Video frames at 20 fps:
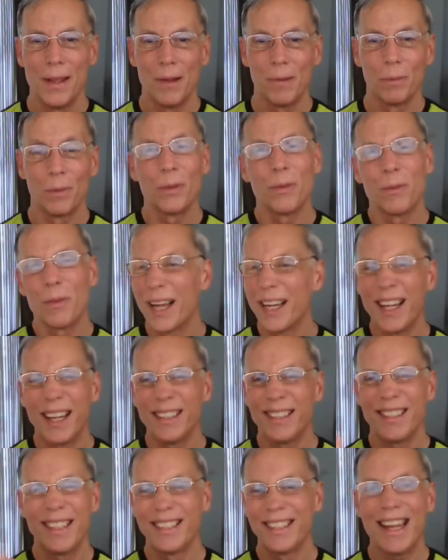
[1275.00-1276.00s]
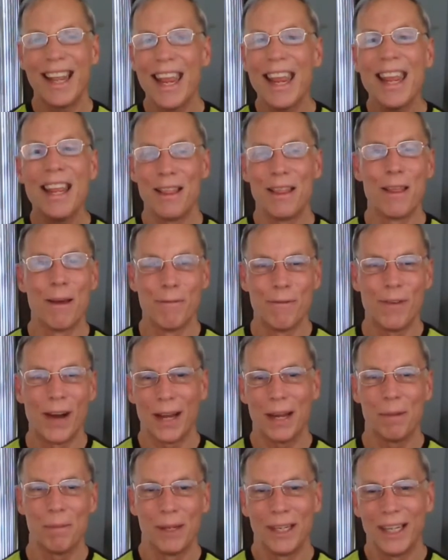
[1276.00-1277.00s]
Well, why not just eat the
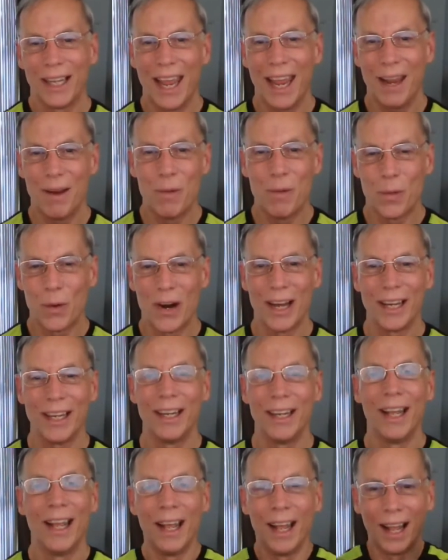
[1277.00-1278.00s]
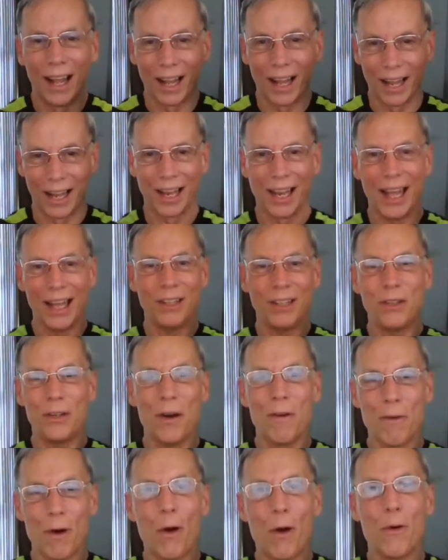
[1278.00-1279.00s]
vitamin K1? Let
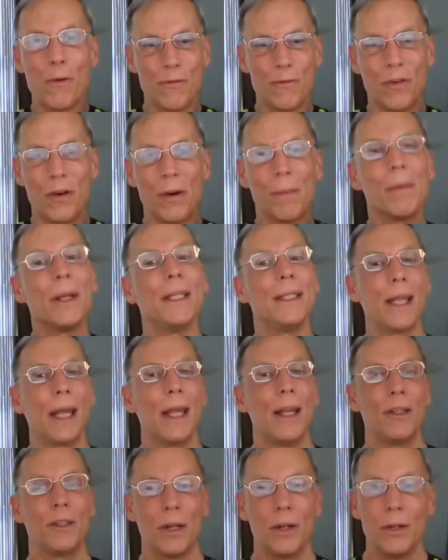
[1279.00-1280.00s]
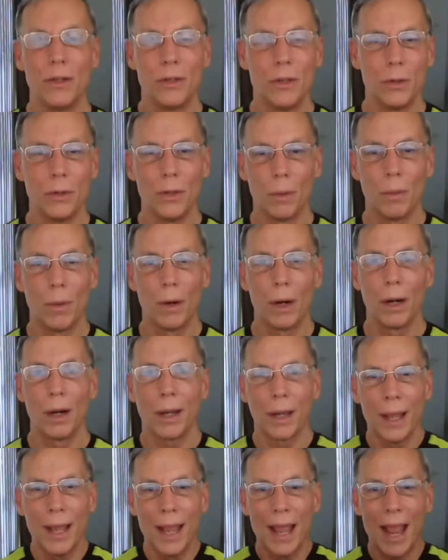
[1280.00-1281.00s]
your own fermentation do the
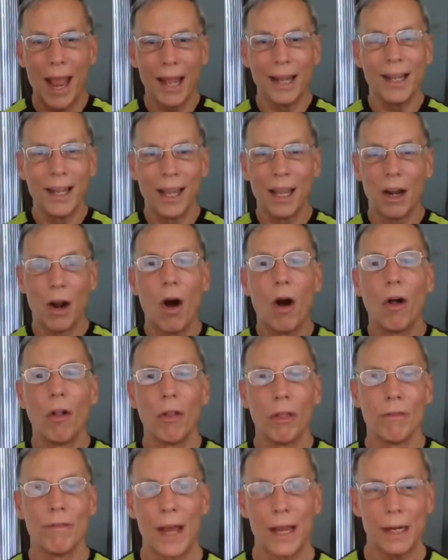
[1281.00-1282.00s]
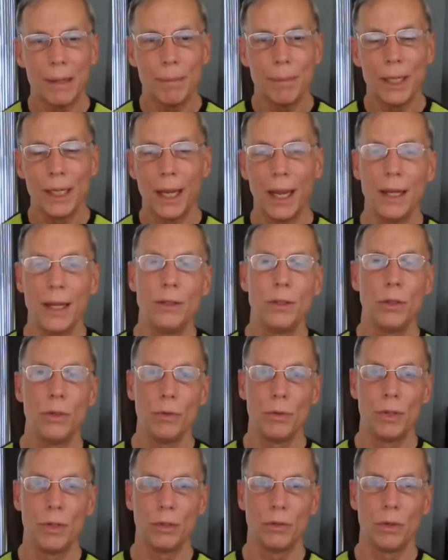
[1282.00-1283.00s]
work and get all the vitamin
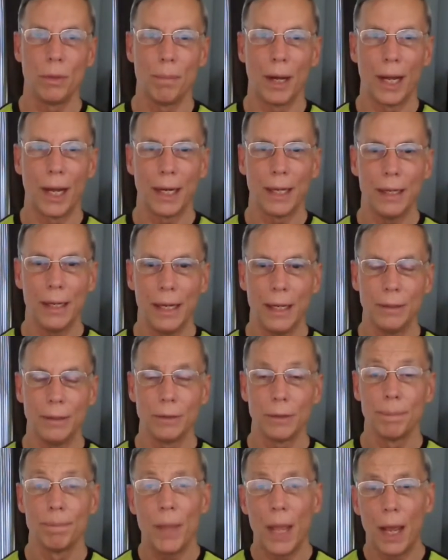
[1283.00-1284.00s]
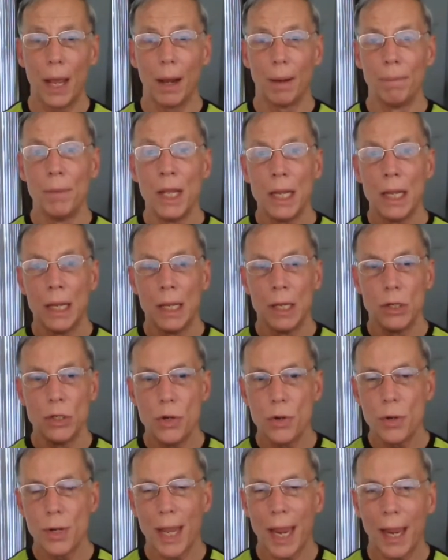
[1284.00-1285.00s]
K2 that your body needs. Now,
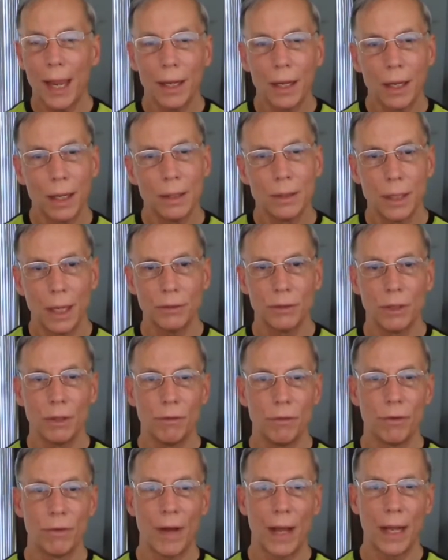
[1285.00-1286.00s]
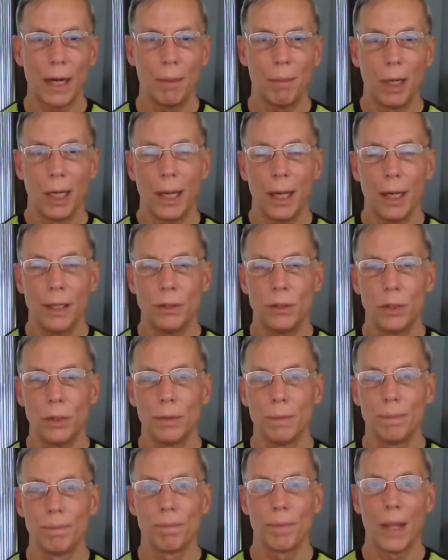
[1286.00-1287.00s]
you can get tested for vitamin
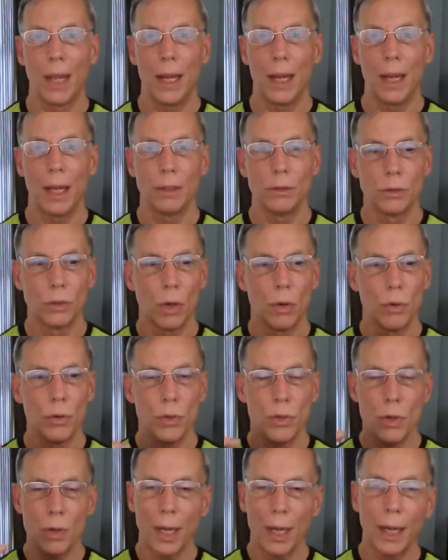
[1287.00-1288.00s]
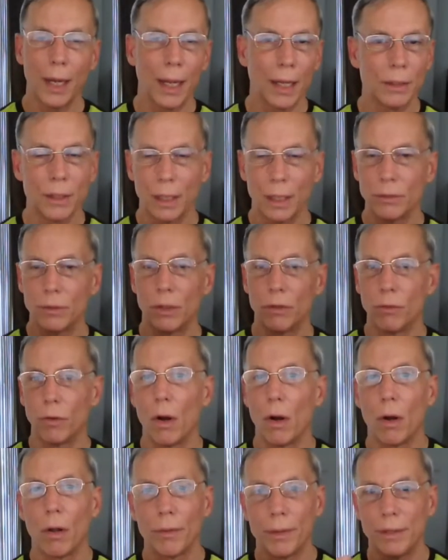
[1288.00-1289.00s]
K2. And so you can get tested for
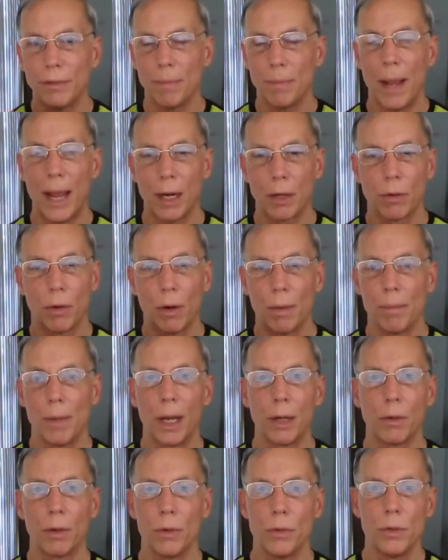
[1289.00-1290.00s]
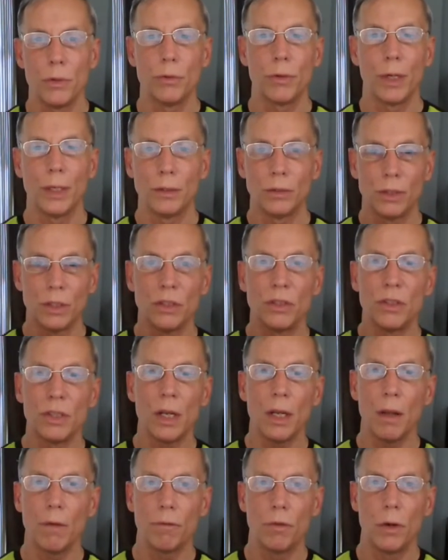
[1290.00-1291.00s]
all these macro and micronutrients to
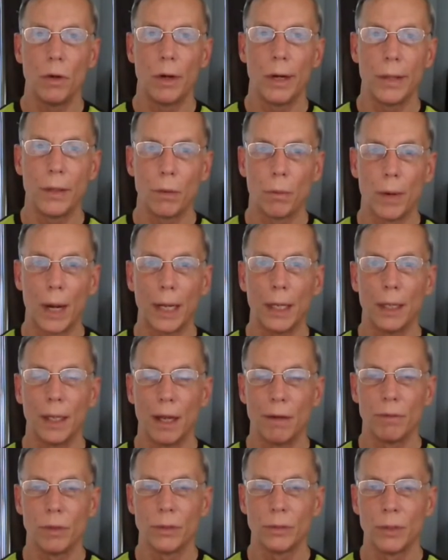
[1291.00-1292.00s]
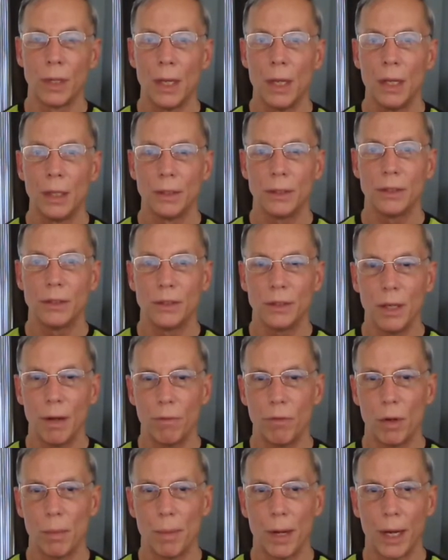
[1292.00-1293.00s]
see if you're in the right levels, to see
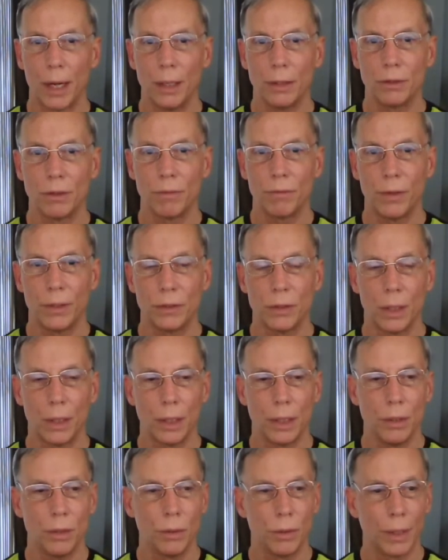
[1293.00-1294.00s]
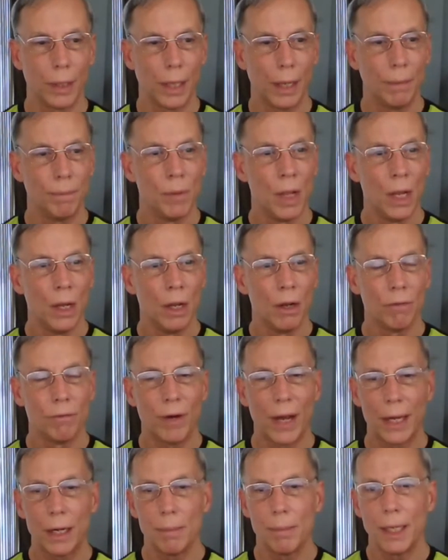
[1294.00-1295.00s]
if your body is sufficiently doing that.
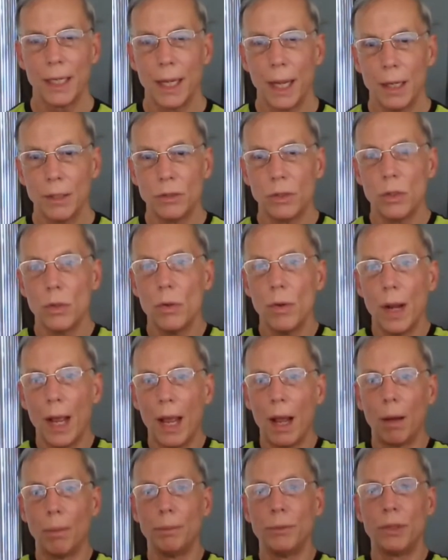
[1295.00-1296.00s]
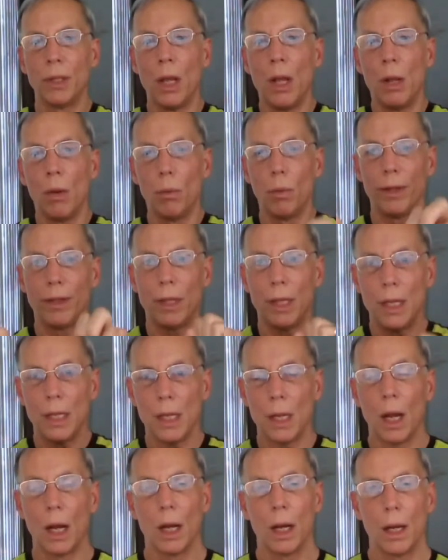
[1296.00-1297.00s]
Vitamin K2 helps with
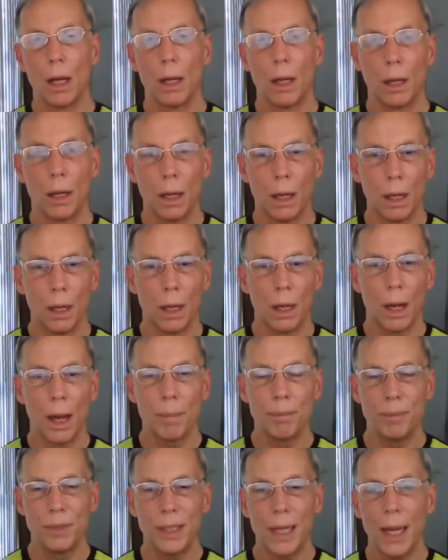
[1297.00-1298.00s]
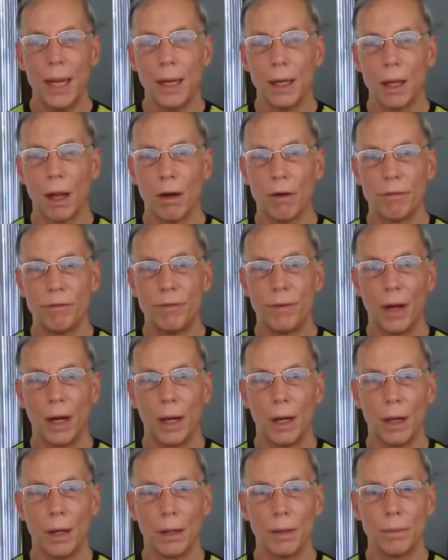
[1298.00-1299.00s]
the uh, uptake of
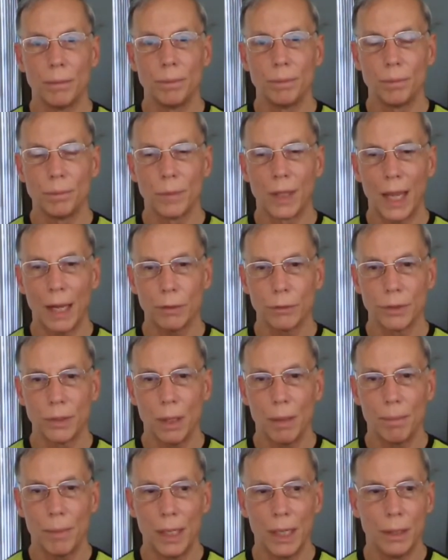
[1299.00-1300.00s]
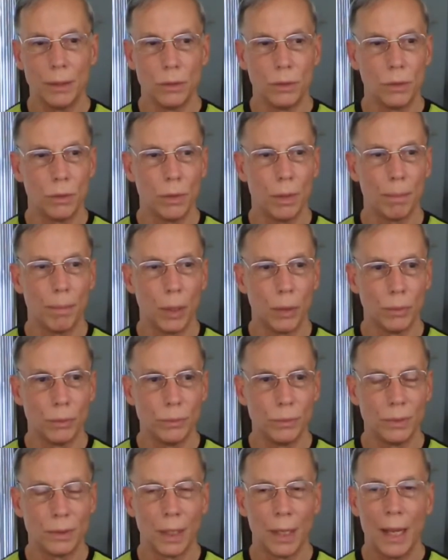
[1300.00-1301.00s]
um, calcium into the
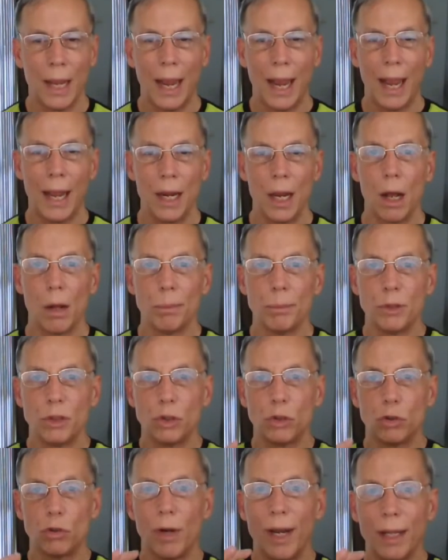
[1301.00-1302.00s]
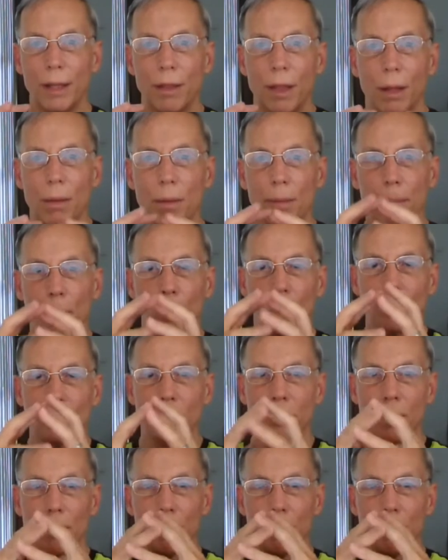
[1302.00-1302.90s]
bones and helps strengthen the bones.